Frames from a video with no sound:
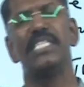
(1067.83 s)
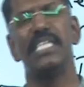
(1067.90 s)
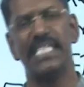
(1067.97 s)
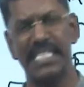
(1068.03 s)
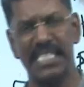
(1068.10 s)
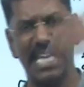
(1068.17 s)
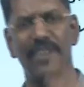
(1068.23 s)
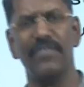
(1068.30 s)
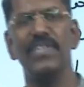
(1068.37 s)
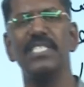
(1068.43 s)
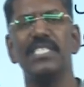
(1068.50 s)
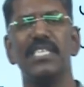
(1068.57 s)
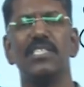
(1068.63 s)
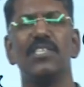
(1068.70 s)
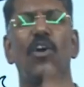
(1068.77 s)
and
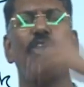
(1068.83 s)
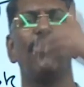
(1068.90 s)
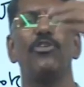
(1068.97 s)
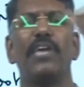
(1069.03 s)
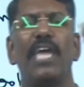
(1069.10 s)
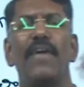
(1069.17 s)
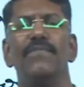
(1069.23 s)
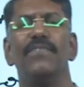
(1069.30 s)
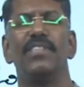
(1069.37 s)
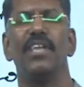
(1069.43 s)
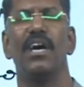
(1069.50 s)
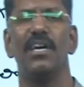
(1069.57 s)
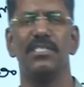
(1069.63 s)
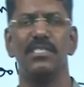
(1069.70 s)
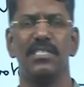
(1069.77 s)
services also came with
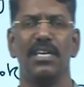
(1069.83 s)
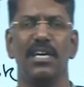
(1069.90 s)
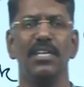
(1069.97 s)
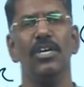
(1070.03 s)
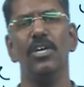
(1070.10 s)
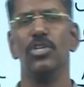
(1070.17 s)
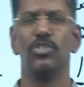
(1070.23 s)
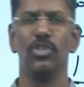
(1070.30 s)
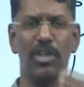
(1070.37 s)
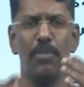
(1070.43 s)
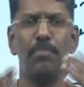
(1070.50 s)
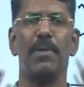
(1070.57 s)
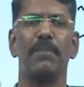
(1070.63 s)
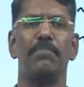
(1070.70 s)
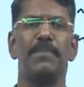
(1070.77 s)
ASEAN. So now
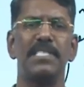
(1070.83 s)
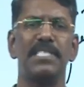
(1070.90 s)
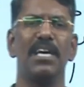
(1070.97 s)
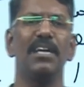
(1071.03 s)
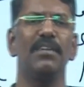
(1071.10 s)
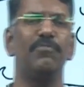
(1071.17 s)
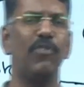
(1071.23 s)
purpose got